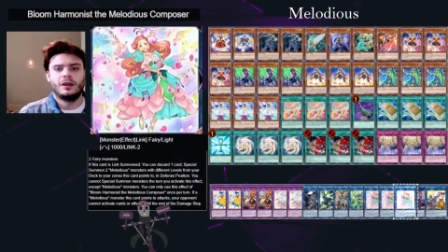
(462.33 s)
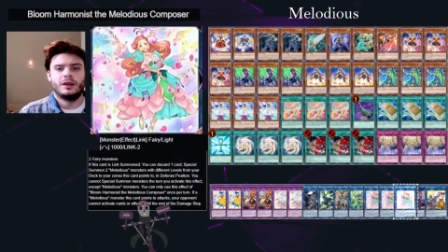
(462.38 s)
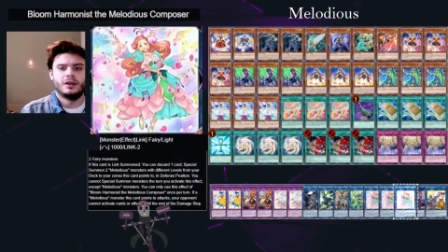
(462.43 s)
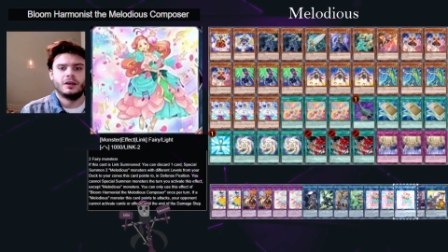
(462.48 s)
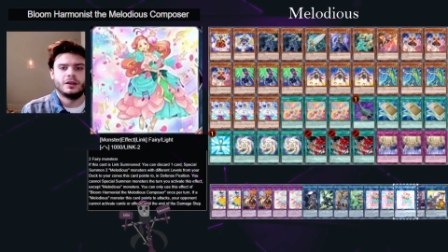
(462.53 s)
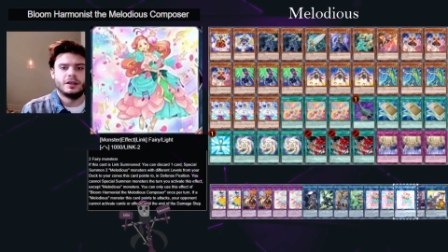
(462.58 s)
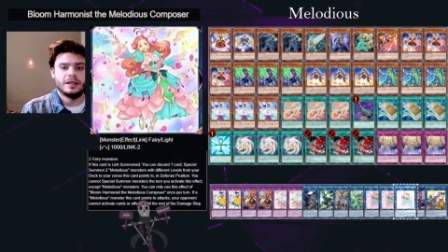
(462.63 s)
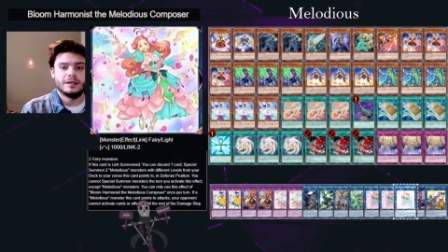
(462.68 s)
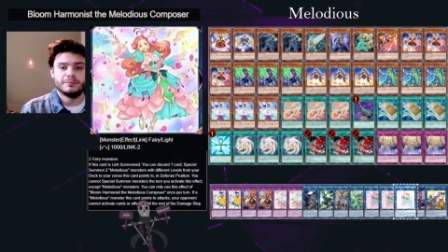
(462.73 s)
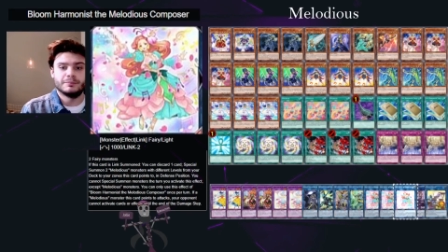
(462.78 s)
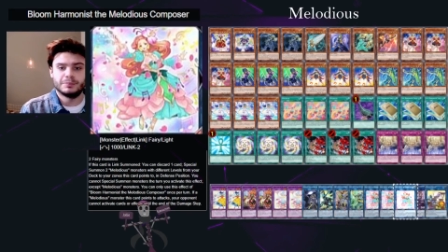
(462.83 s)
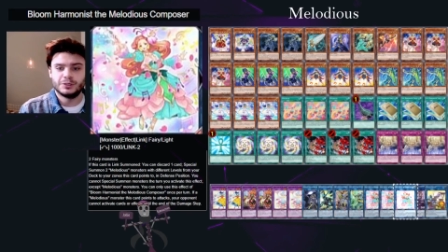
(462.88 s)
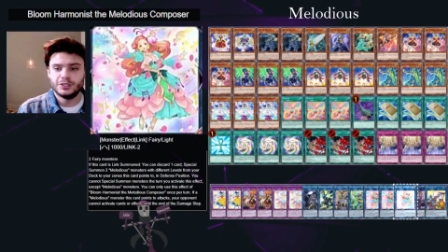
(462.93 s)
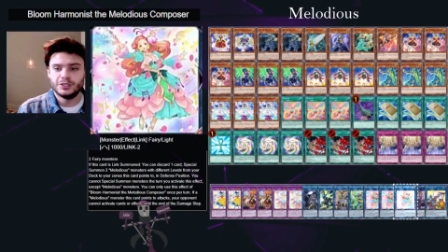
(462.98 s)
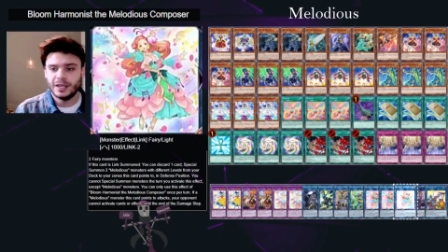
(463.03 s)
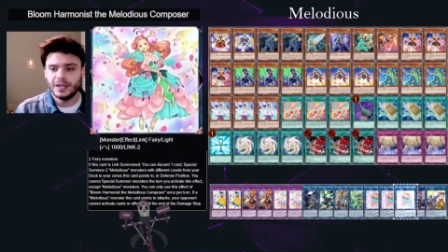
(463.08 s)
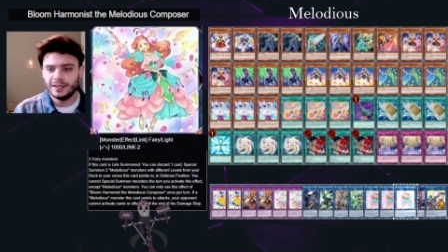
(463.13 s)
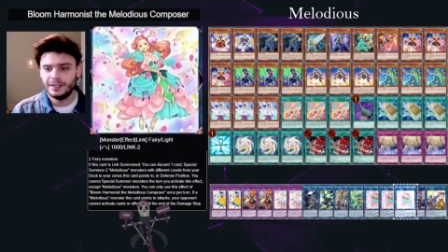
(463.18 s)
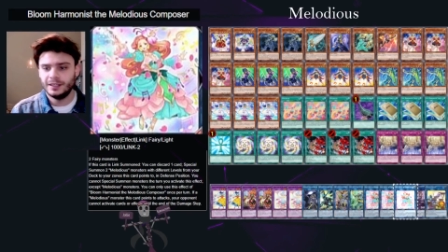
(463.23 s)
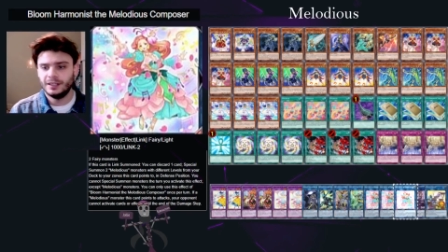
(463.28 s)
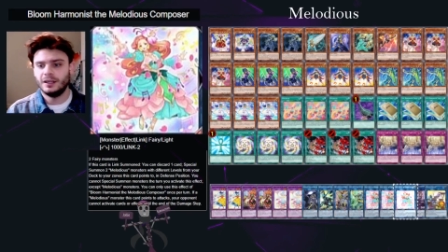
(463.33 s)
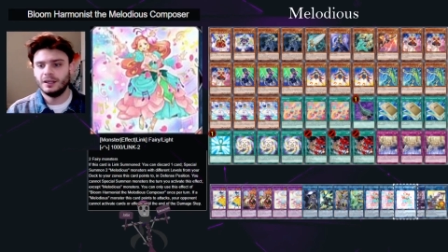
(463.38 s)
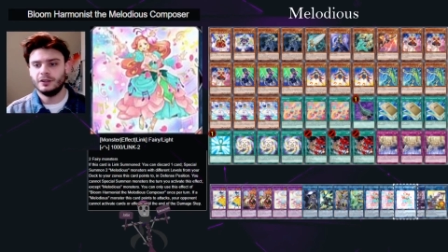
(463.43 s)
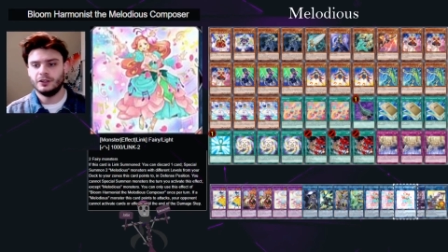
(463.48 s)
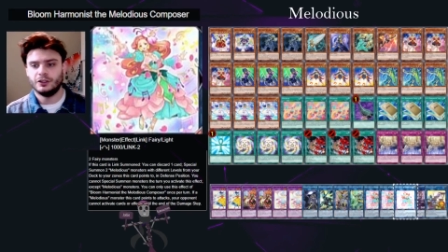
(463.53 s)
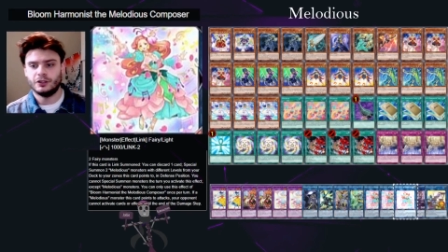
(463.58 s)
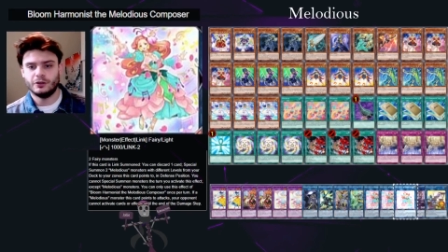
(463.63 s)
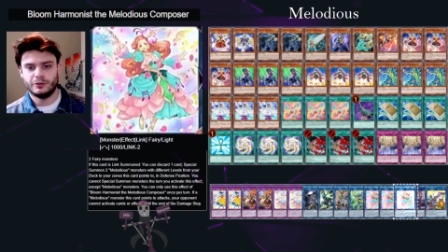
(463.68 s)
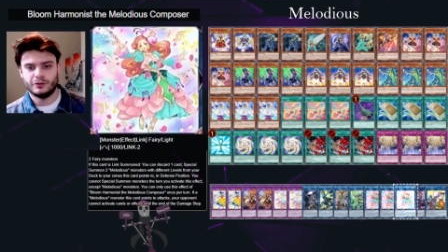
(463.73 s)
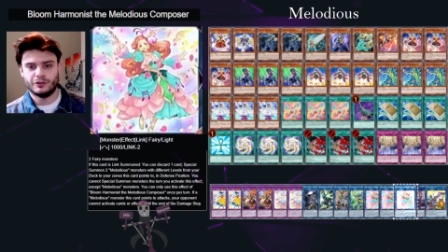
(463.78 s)
In particular,
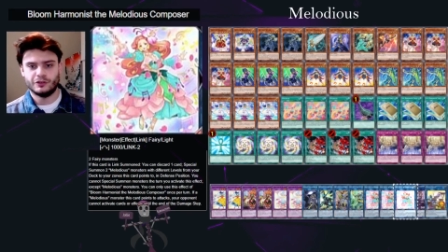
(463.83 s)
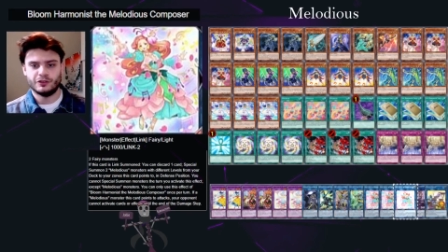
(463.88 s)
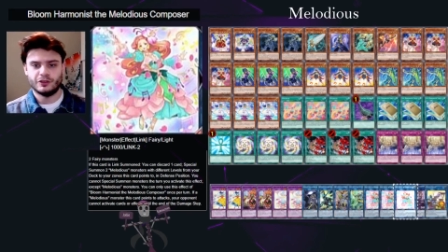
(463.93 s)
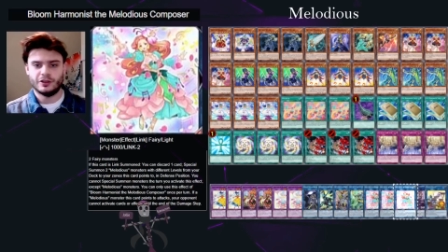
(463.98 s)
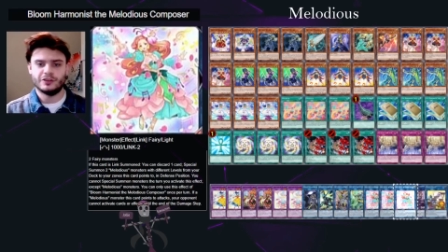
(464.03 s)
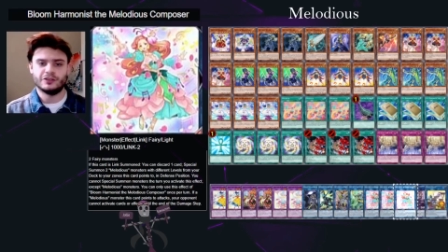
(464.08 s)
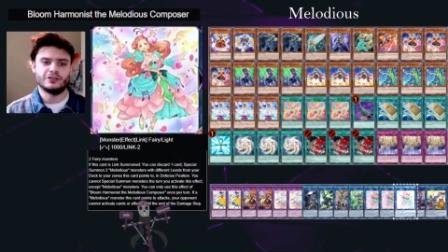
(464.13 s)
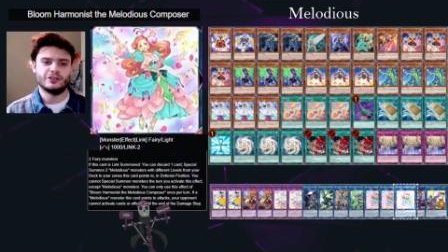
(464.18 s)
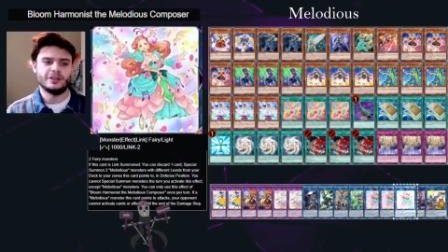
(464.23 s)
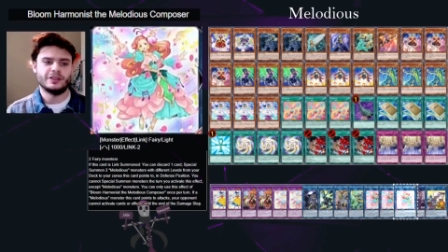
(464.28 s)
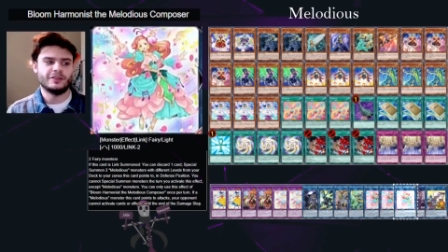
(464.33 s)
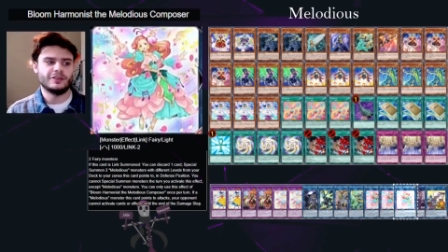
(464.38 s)
as you see,